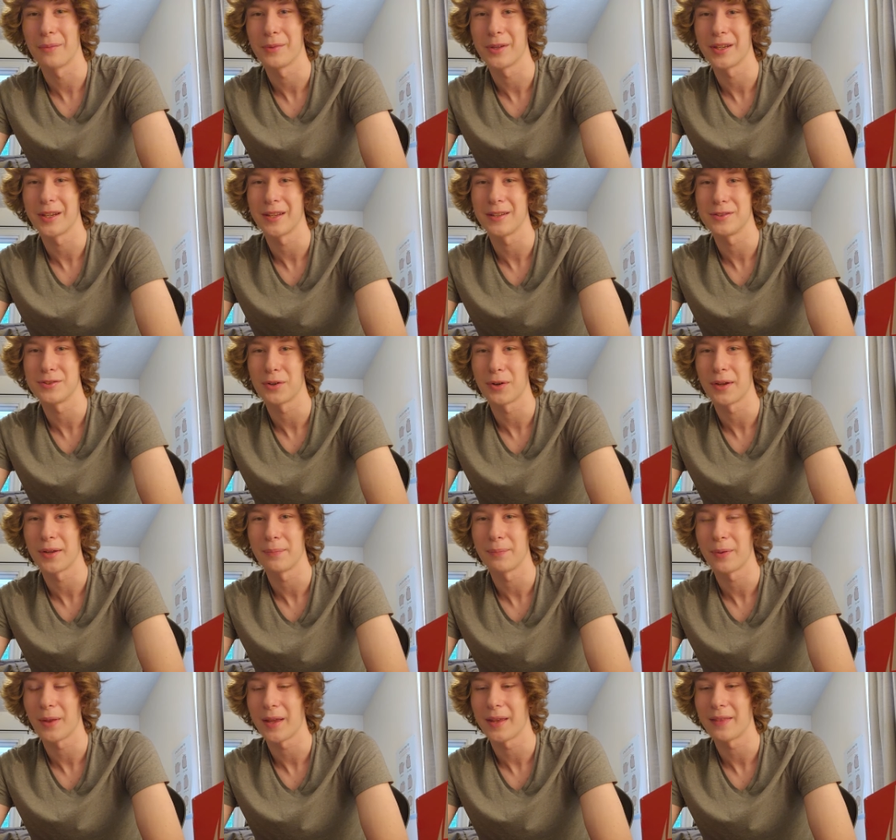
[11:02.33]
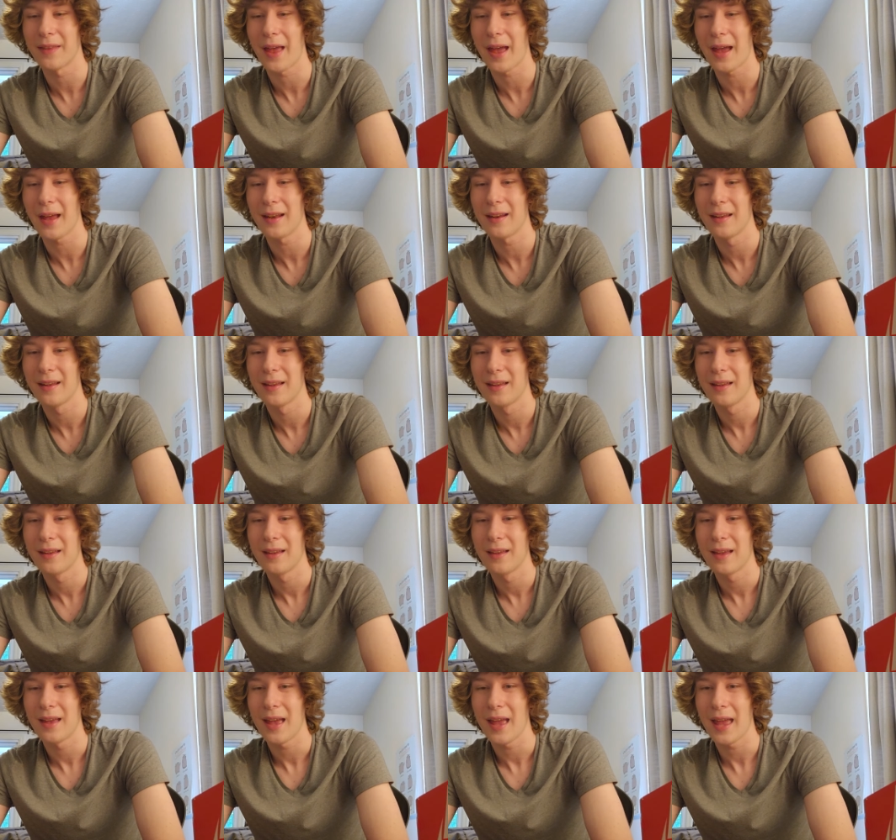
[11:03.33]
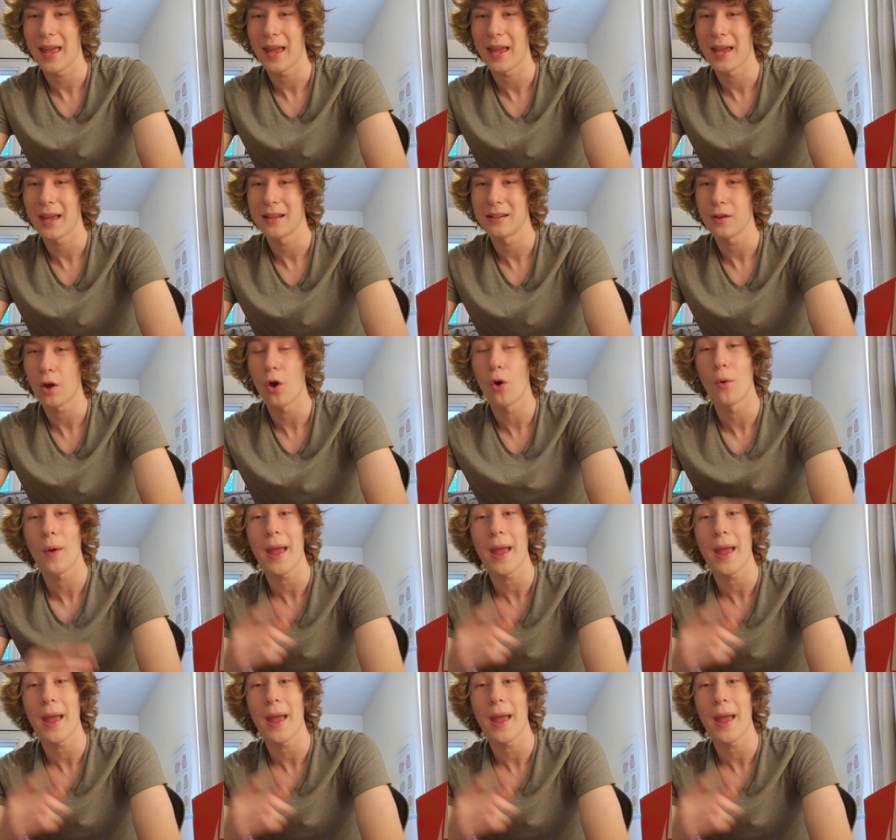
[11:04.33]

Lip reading: I'm going to enjoy playing that. And